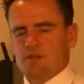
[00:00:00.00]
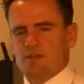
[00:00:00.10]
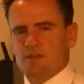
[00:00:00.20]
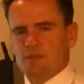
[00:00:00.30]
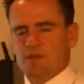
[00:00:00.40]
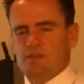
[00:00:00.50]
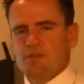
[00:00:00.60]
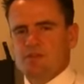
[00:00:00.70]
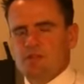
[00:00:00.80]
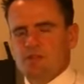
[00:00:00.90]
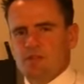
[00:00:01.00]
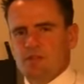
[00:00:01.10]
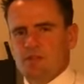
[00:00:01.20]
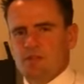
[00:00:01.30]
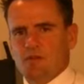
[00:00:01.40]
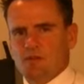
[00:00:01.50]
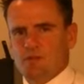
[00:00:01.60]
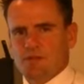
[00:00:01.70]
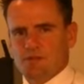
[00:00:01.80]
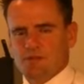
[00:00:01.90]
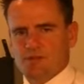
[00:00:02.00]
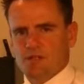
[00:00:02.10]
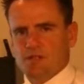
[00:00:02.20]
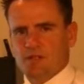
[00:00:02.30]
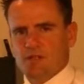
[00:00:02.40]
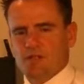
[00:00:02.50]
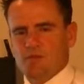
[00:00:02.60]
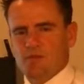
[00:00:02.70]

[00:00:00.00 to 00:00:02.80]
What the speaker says: I've actually made the presentation a little bit longer because I